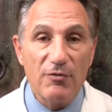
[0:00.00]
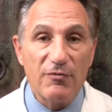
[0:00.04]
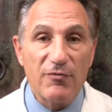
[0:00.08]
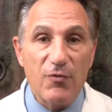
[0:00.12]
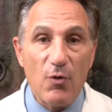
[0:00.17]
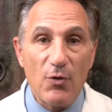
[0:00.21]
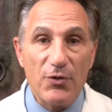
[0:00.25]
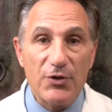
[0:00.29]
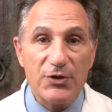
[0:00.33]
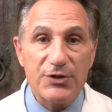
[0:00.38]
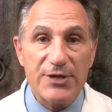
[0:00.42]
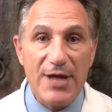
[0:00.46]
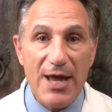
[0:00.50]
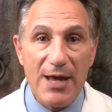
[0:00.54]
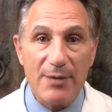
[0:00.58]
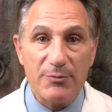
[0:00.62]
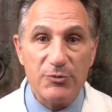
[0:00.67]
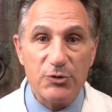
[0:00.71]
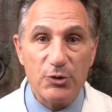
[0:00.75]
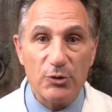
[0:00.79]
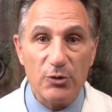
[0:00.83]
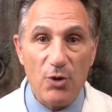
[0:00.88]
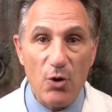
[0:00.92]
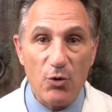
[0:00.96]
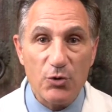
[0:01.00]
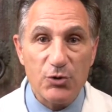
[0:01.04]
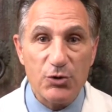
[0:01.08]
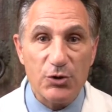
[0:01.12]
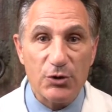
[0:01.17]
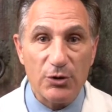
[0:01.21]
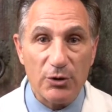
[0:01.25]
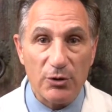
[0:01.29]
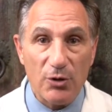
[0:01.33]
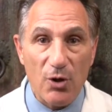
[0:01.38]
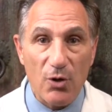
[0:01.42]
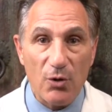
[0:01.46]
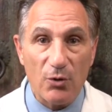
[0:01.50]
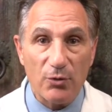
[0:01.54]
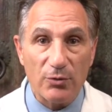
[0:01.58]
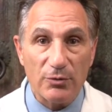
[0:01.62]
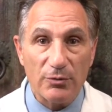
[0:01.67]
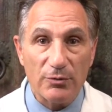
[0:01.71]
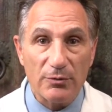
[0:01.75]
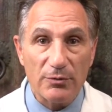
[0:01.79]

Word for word: for the Tamsulosin alone.